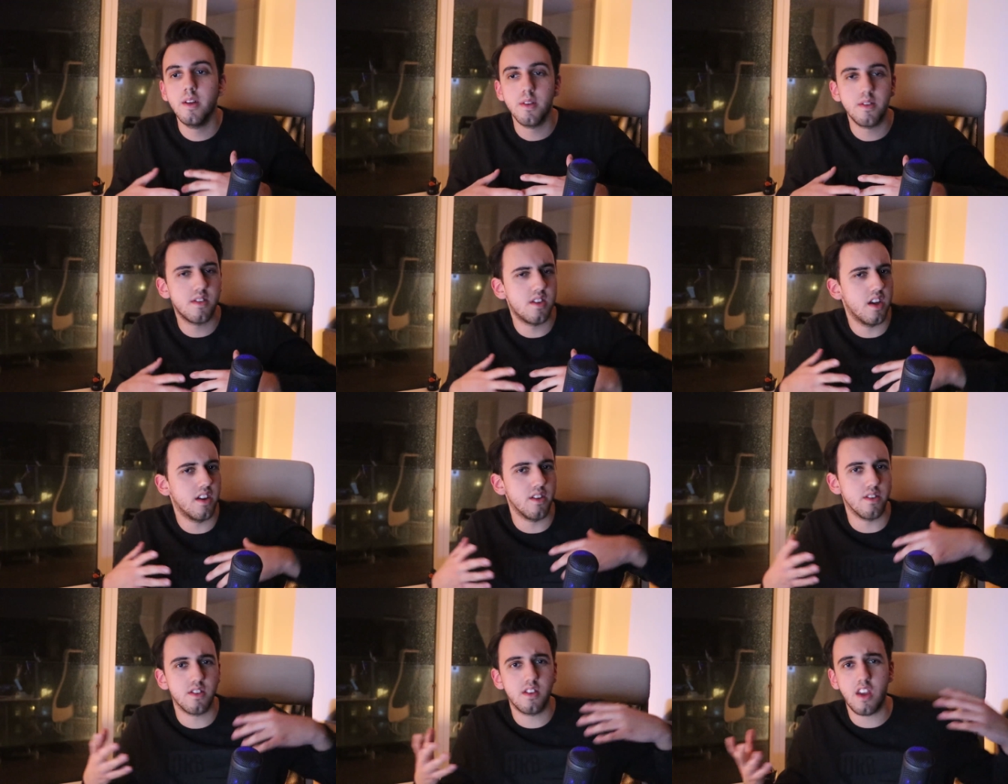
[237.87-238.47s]

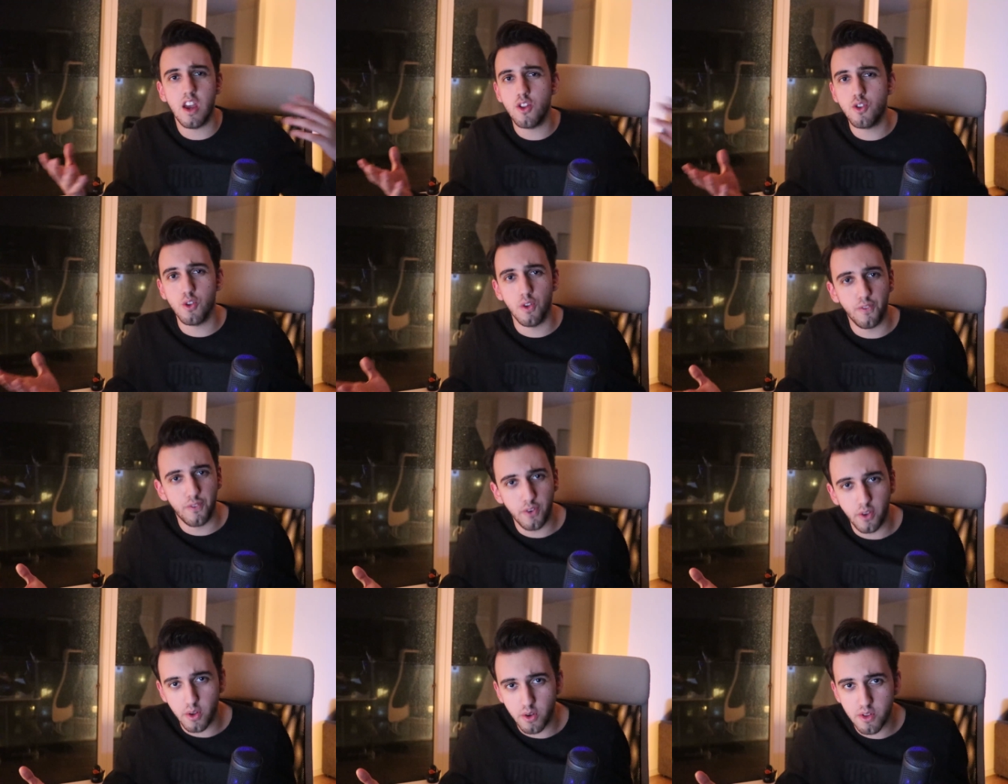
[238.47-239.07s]
set a
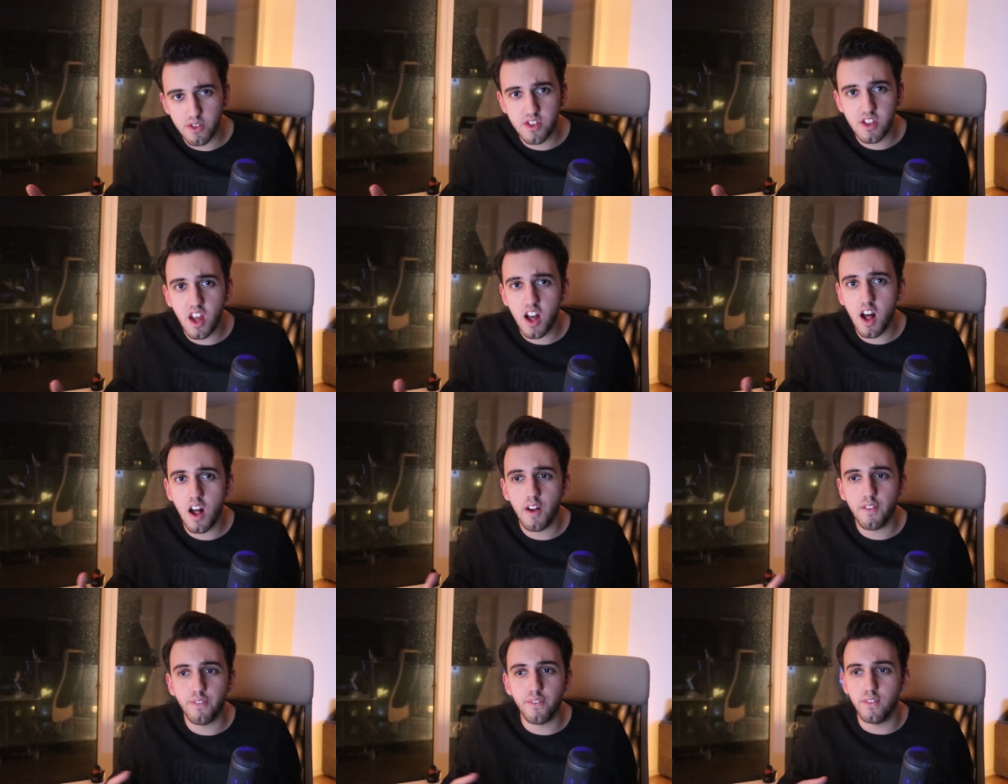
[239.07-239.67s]
schedule for
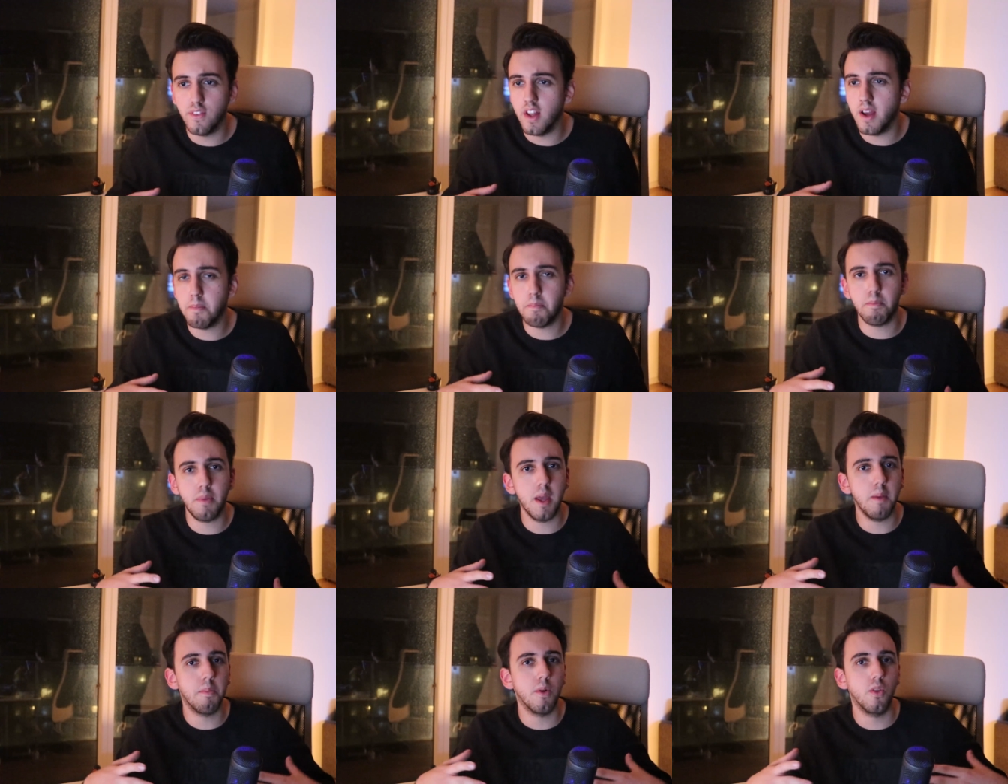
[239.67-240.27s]
yourself,
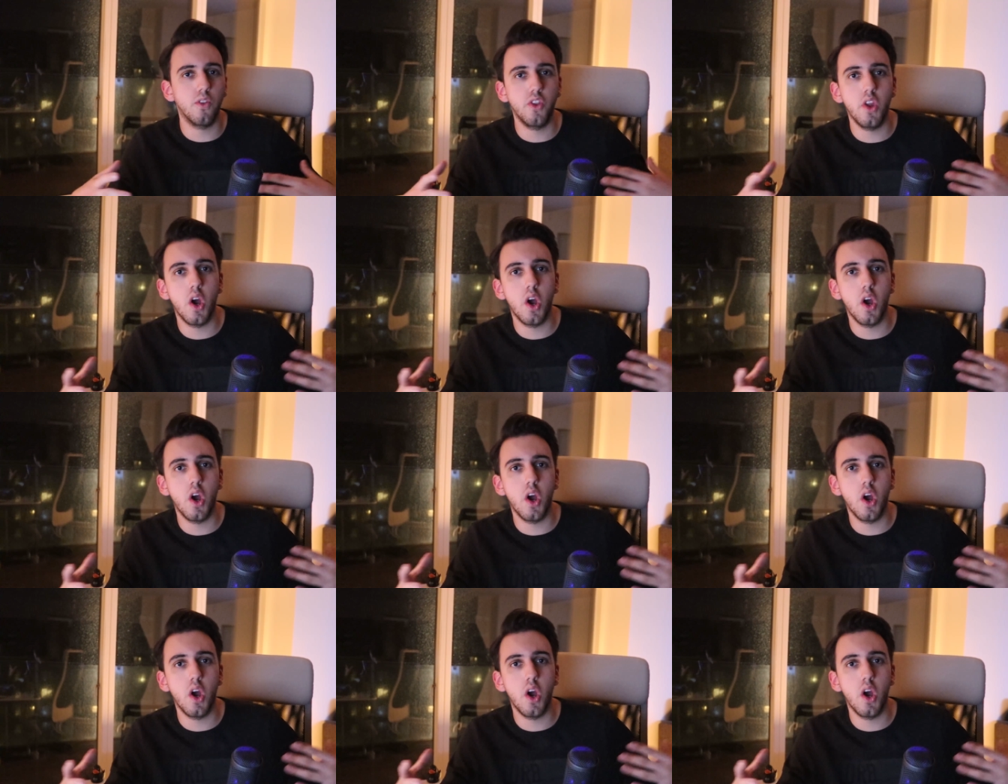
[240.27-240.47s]
let people